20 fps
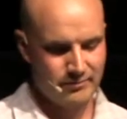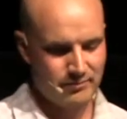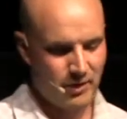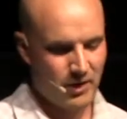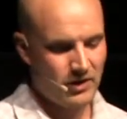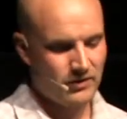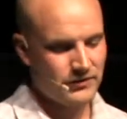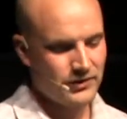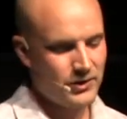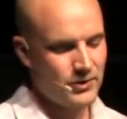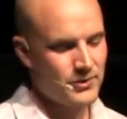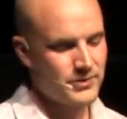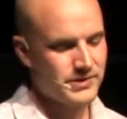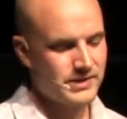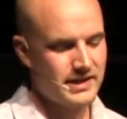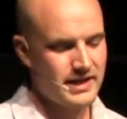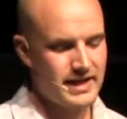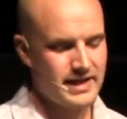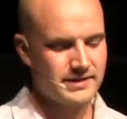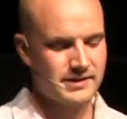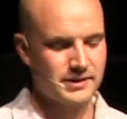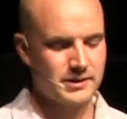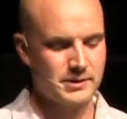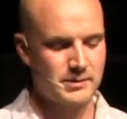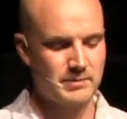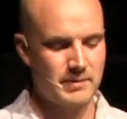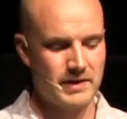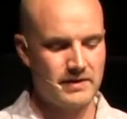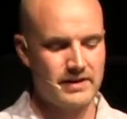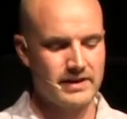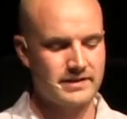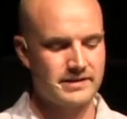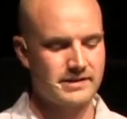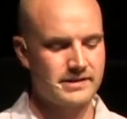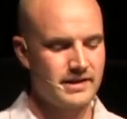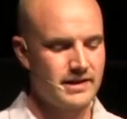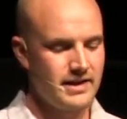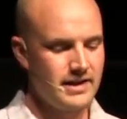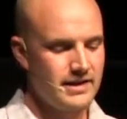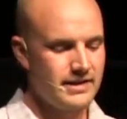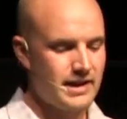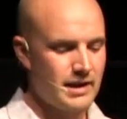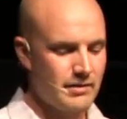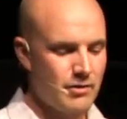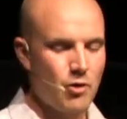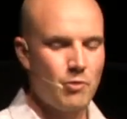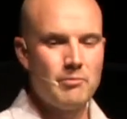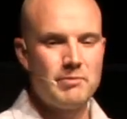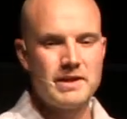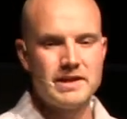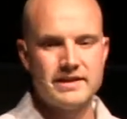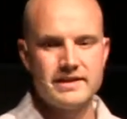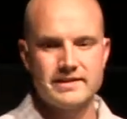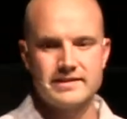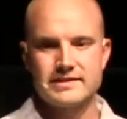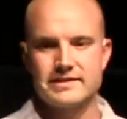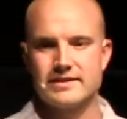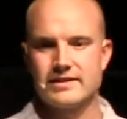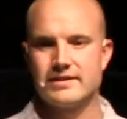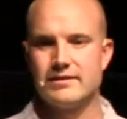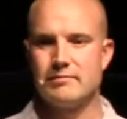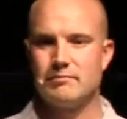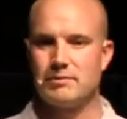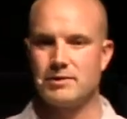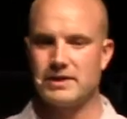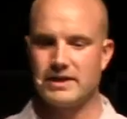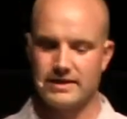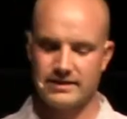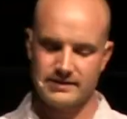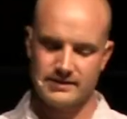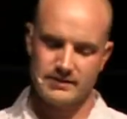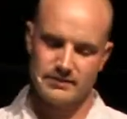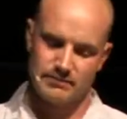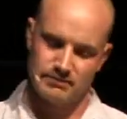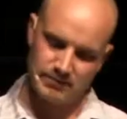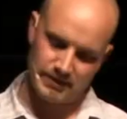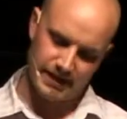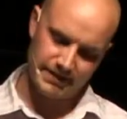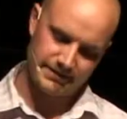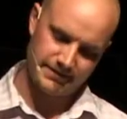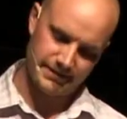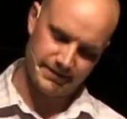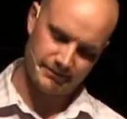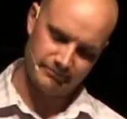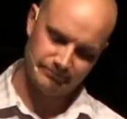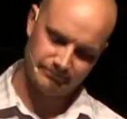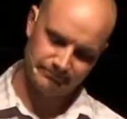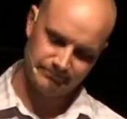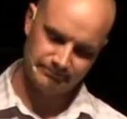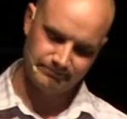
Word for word: Paul knows he has experienced that obedience brings blessing.